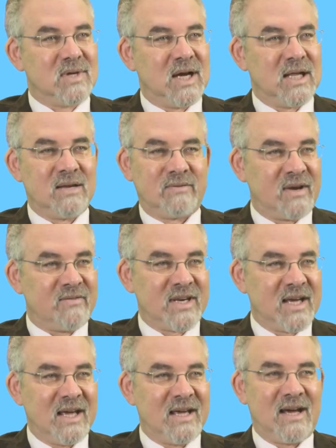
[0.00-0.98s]
I live it every
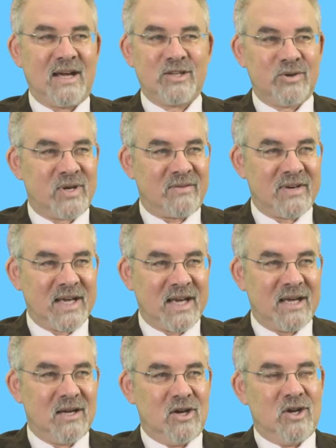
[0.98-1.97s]
day, I do it every
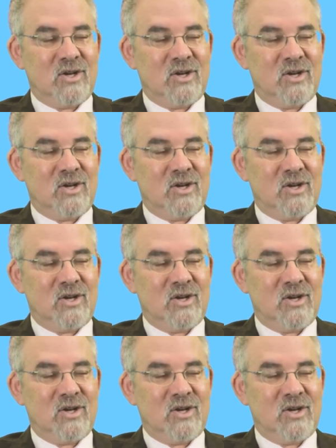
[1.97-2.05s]
day.